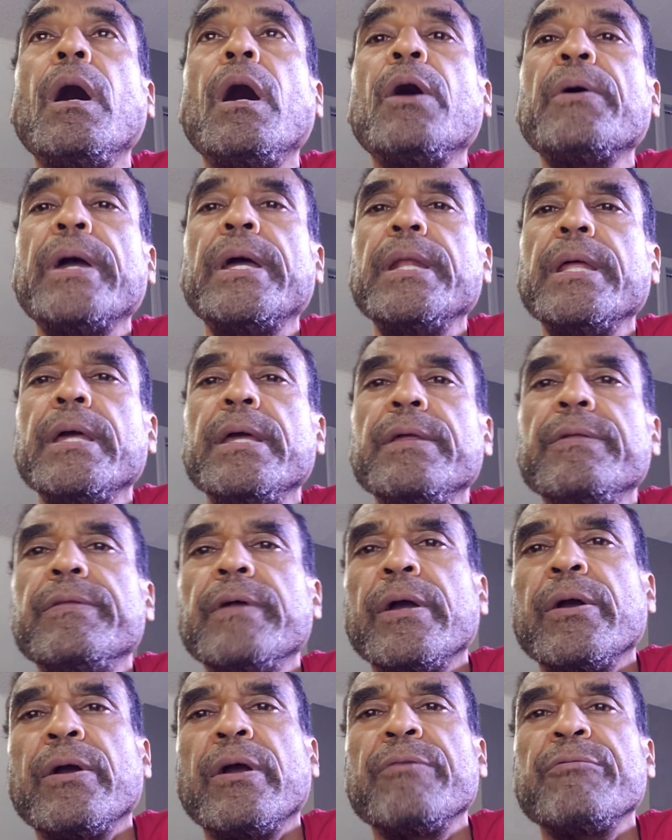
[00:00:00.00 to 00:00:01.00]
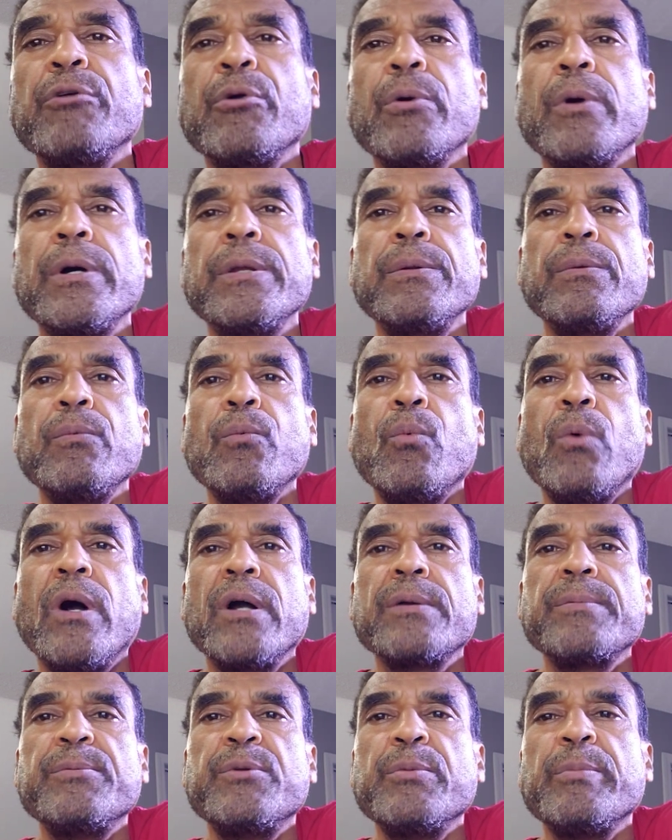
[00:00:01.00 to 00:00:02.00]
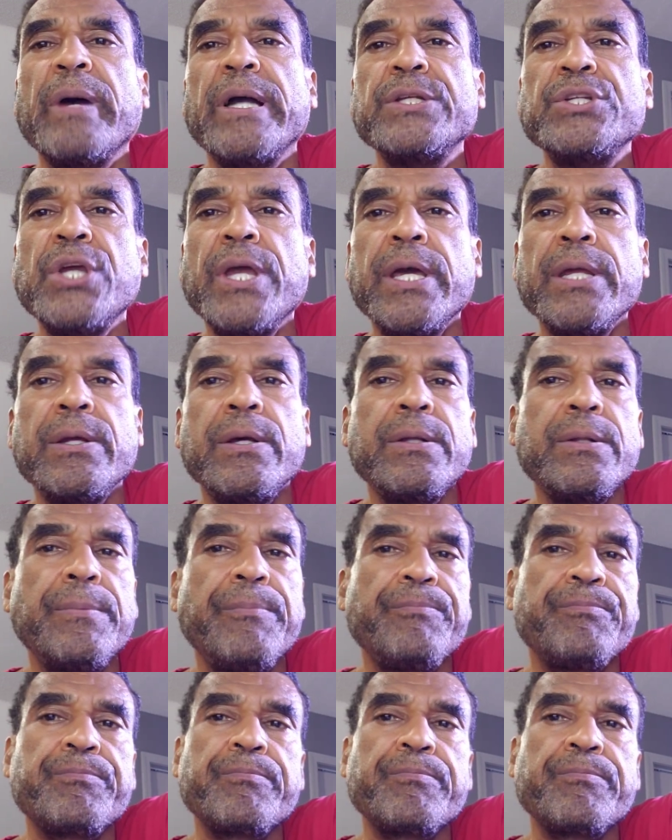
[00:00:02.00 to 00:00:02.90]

All right, hey there everyone. Welcome to my channel.